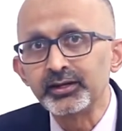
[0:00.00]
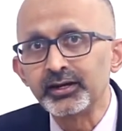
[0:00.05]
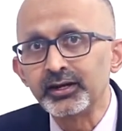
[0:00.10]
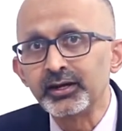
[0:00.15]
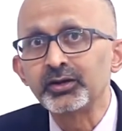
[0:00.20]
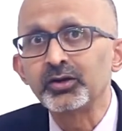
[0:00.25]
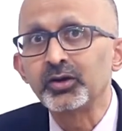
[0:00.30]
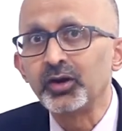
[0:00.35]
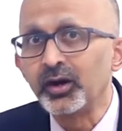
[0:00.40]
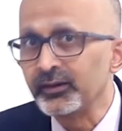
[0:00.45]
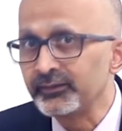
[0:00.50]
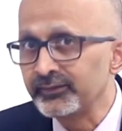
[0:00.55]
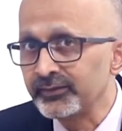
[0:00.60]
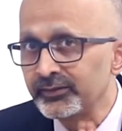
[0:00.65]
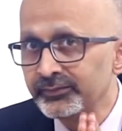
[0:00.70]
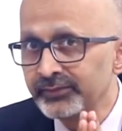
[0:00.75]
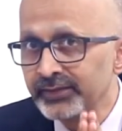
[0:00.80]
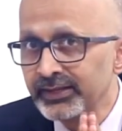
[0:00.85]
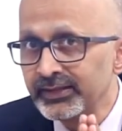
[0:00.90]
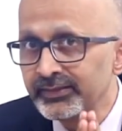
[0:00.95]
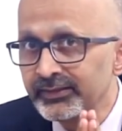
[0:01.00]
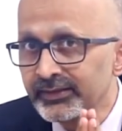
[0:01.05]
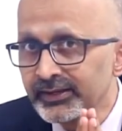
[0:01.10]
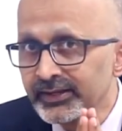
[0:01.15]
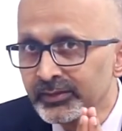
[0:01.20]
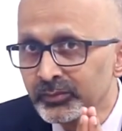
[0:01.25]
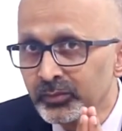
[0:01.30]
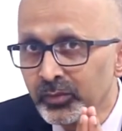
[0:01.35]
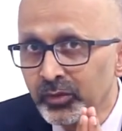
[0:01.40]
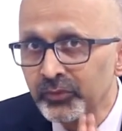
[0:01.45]
a cause of death
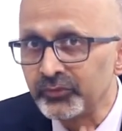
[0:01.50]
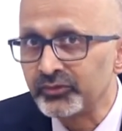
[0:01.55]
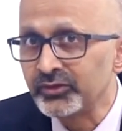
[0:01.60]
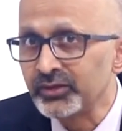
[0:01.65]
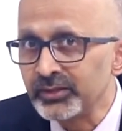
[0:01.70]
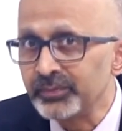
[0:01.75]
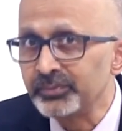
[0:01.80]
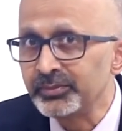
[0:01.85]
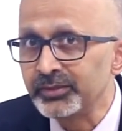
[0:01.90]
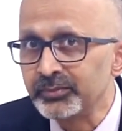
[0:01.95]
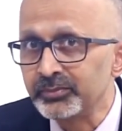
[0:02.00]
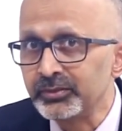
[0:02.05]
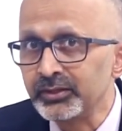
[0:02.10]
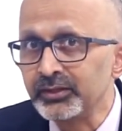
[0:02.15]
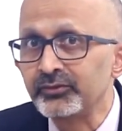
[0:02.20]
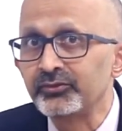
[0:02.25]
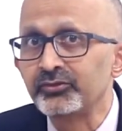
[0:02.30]
in most of the people.